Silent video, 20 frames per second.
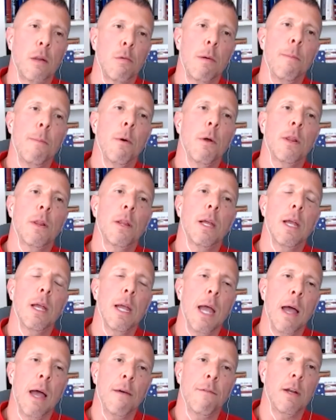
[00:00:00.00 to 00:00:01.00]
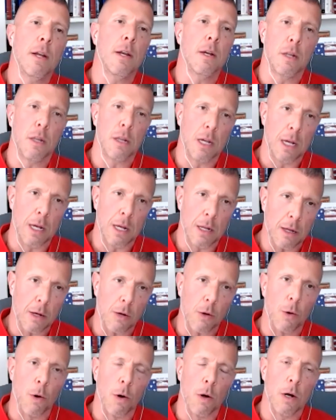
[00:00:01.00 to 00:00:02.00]
We put evidence in the
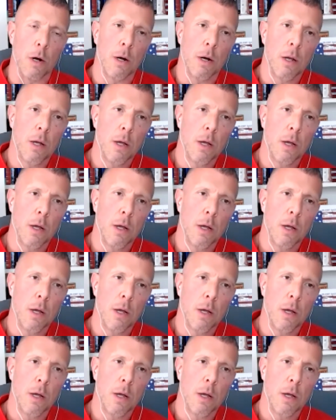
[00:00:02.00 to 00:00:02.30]
court